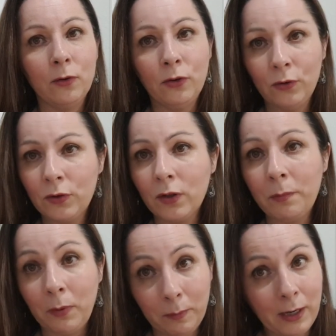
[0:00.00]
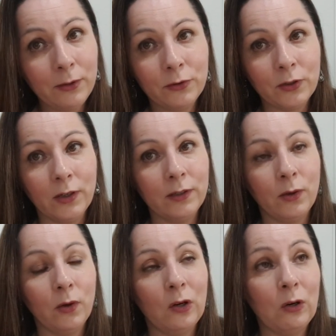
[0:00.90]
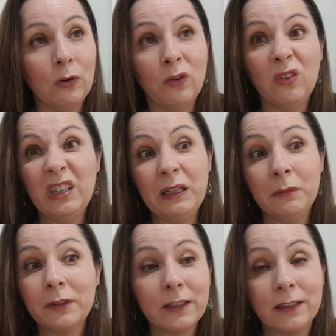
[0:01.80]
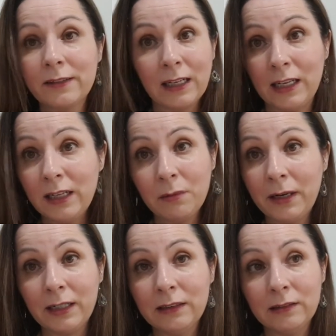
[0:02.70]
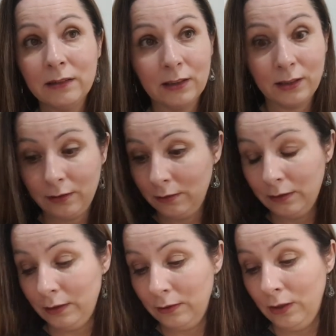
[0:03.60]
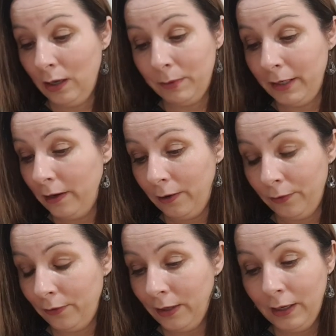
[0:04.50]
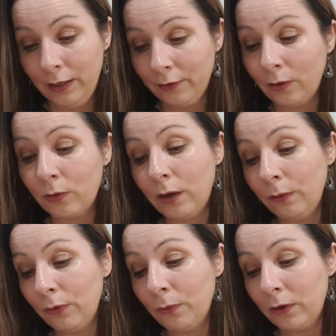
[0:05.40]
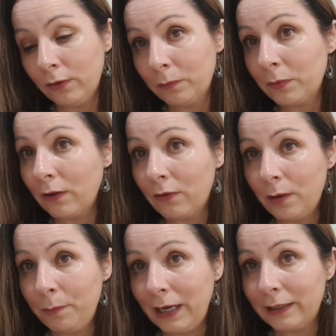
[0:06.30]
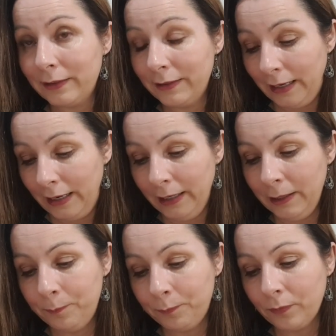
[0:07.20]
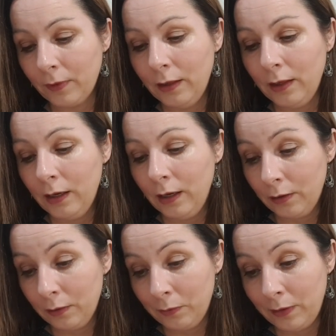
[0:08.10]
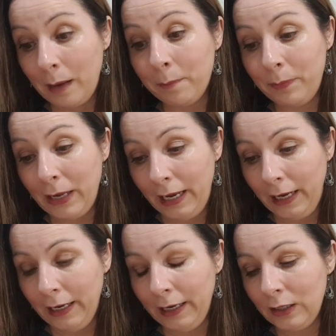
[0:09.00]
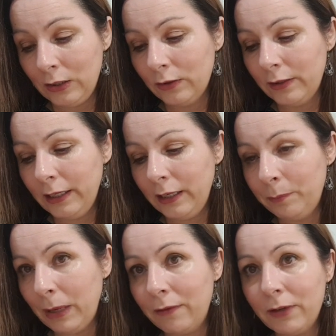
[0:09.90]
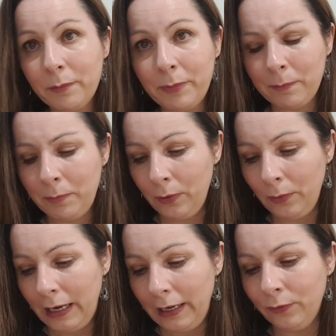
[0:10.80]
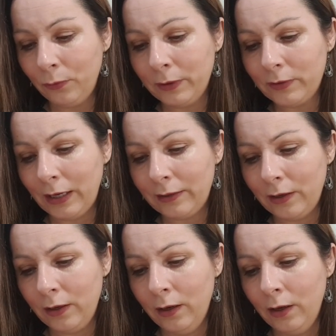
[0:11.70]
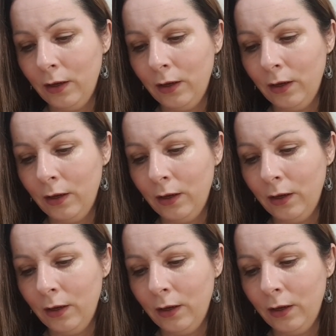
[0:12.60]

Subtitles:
due to the promotion, or it was going to sell anyway. Nobody knows. So I've got a few items that I've got to pack today. That bear, the bear in the big blue house, which had a,